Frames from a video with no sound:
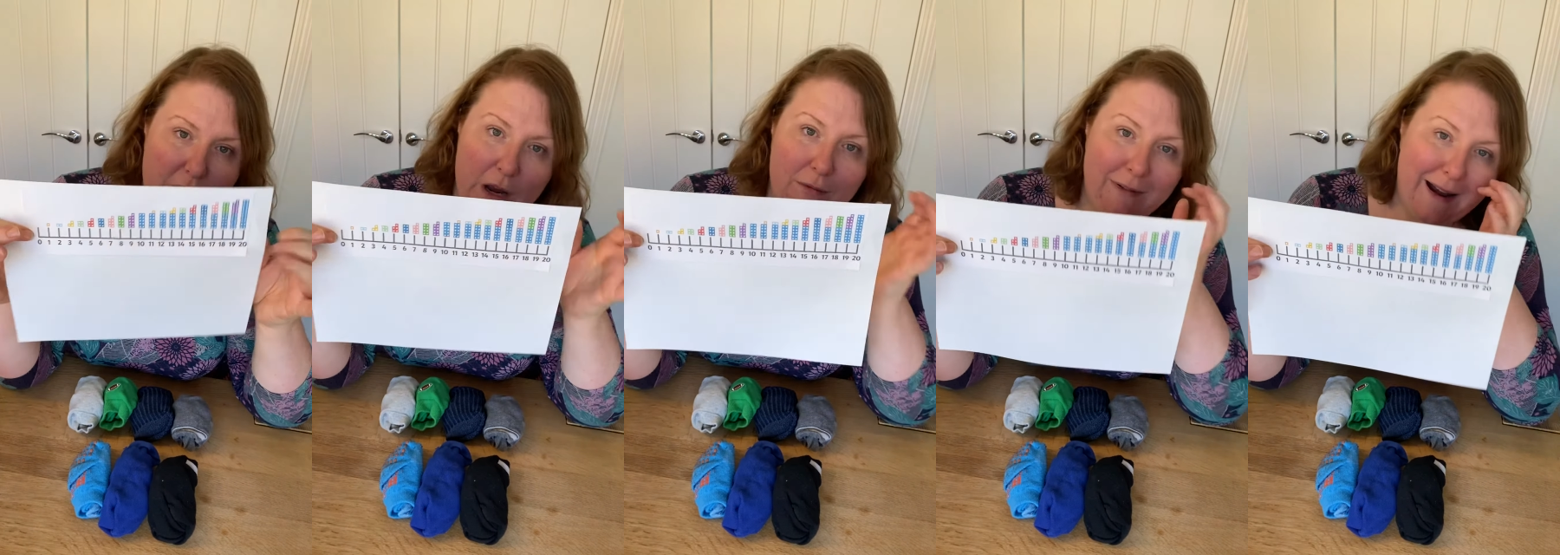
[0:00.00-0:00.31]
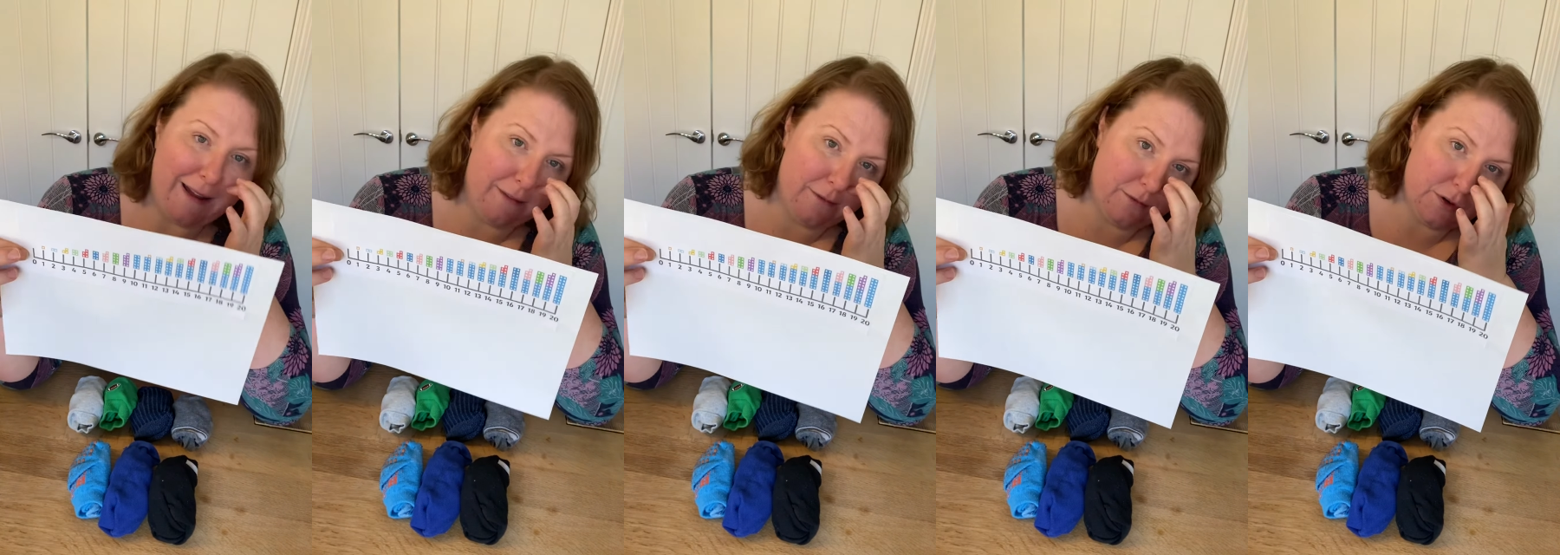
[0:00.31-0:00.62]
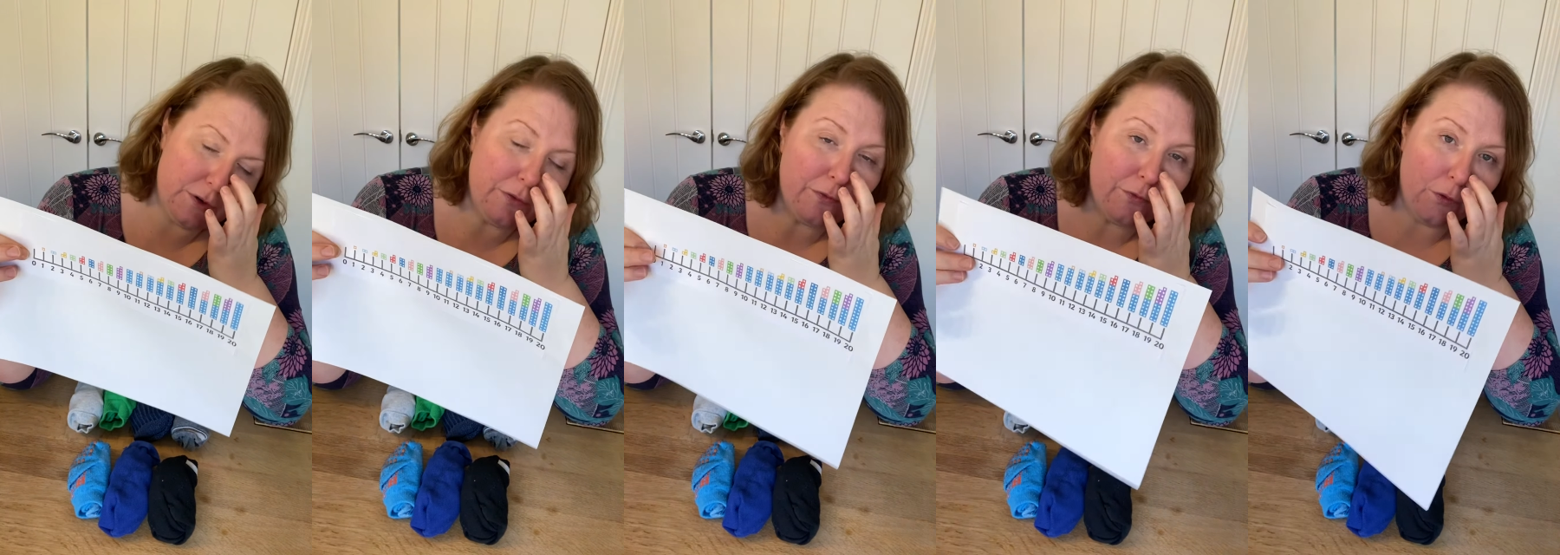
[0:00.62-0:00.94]
around
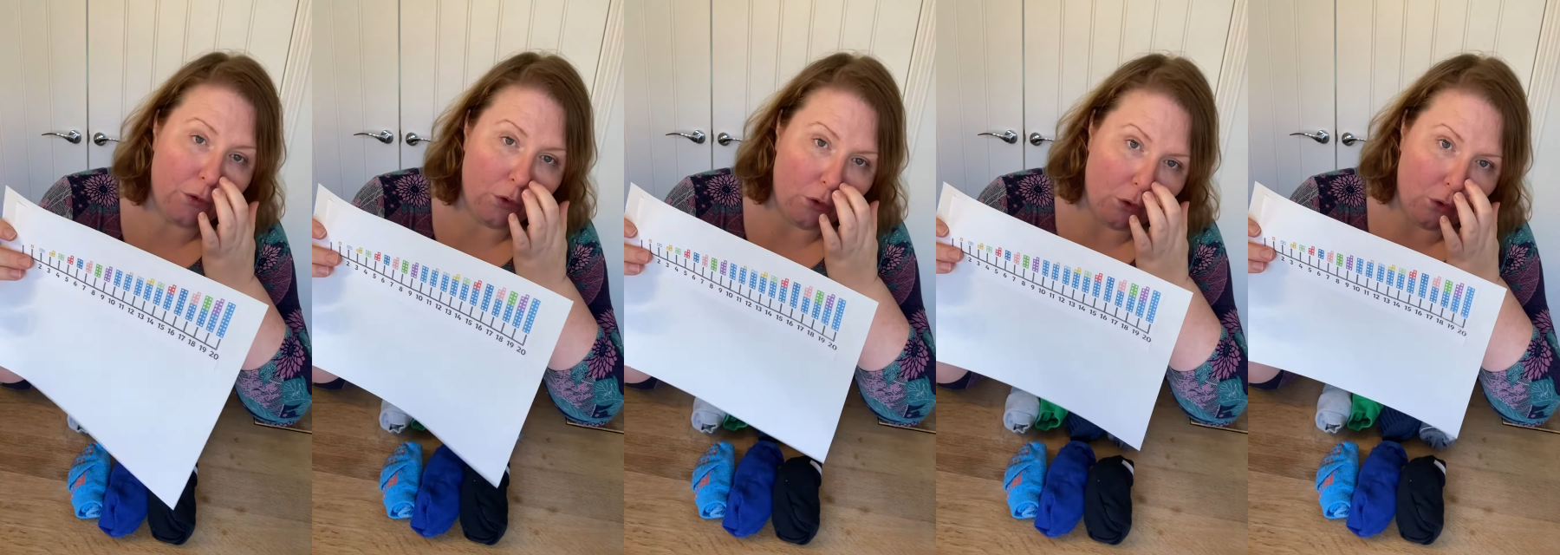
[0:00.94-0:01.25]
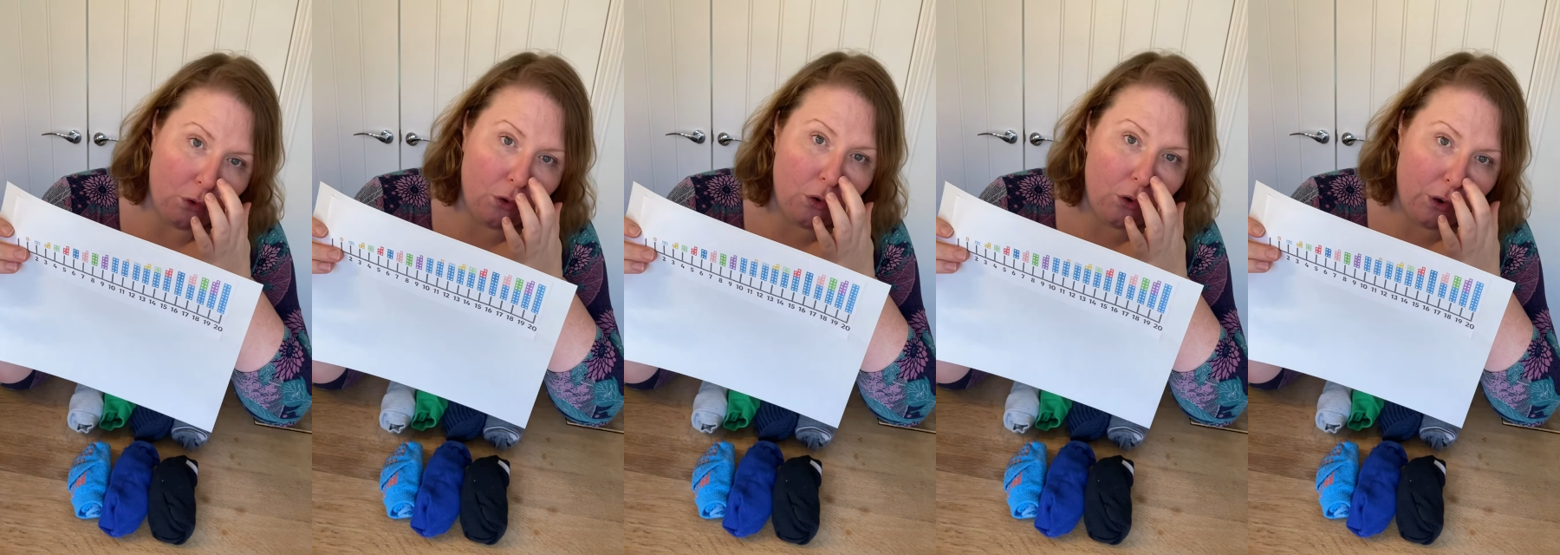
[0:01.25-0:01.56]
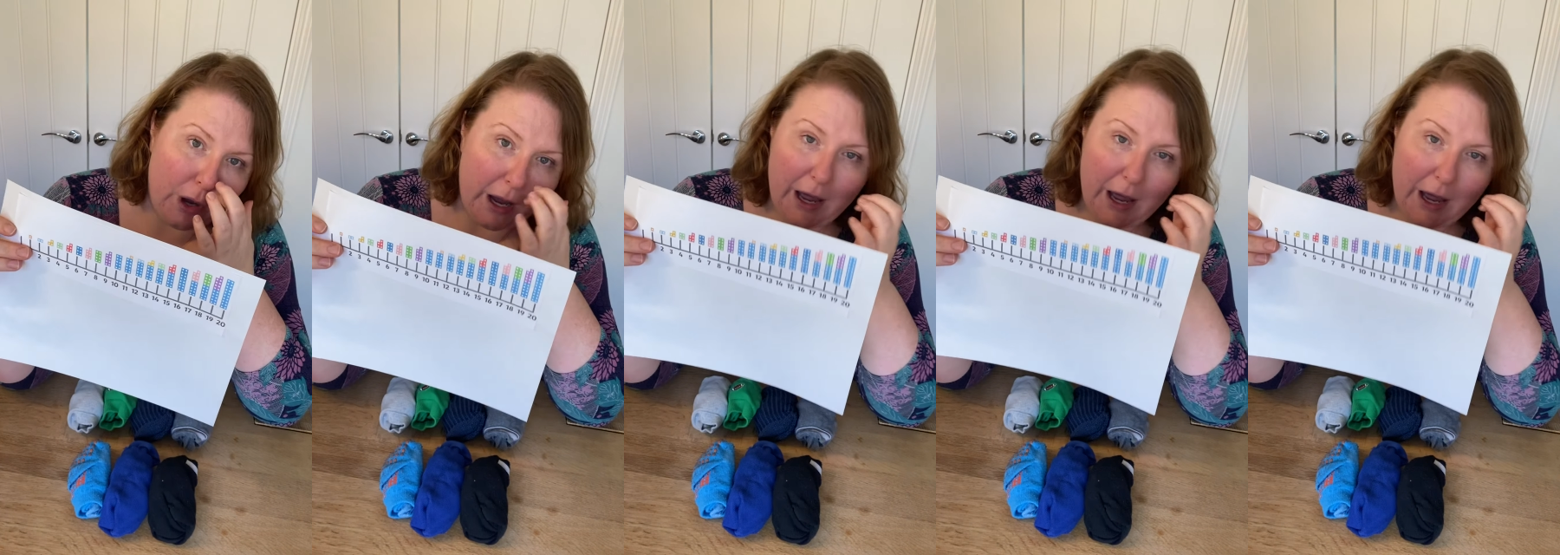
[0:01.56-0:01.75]
4